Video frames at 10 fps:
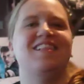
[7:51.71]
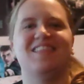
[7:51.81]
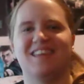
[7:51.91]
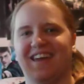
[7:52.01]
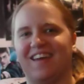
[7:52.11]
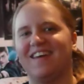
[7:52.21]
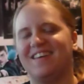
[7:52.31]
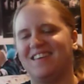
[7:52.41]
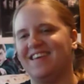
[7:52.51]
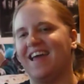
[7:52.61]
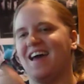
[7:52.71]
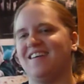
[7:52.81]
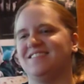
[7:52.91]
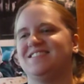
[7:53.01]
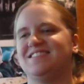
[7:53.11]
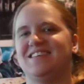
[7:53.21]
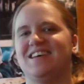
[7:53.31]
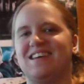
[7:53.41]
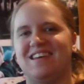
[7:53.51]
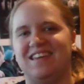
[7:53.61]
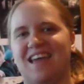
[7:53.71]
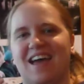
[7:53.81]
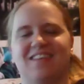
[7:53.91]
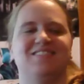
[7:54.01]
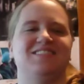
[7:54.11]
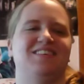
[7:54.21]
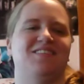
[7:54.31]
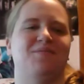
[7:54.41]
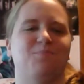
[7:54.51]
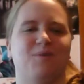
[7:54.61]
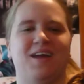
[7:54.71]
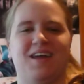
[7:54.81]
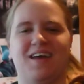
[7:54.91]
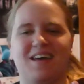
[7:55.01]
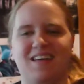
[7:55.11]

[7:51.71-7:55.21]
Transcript: Like, yes, you know, bring,